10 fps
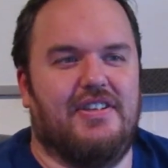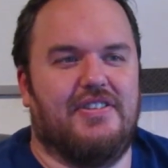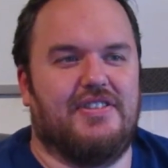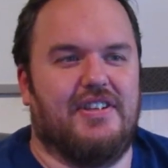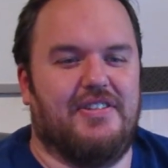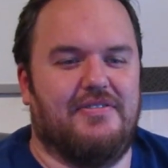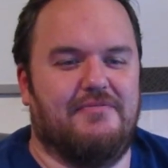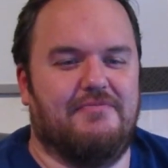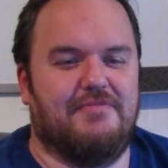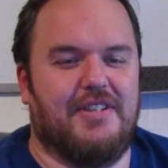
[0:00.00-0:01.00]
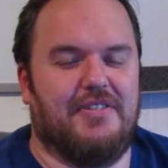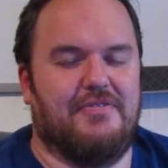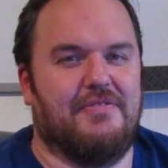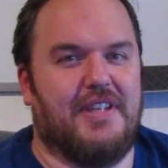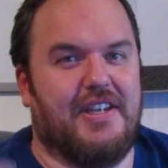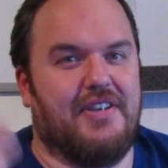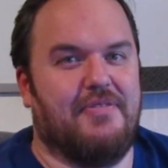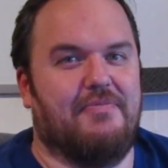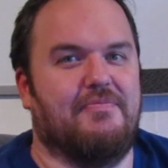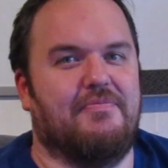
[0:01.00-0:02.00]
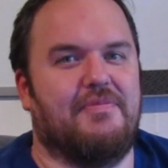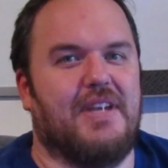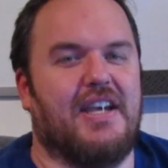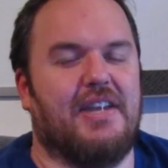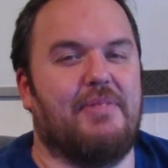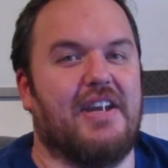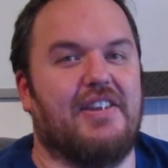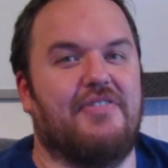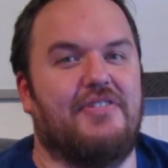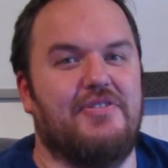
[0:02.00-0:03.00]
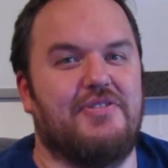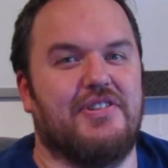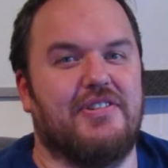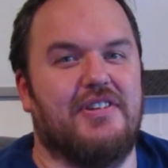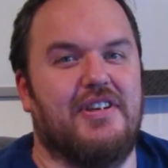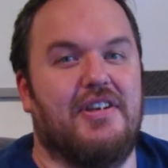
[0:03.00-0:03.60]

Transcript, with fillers: So, you know, like, docking Back to the Future,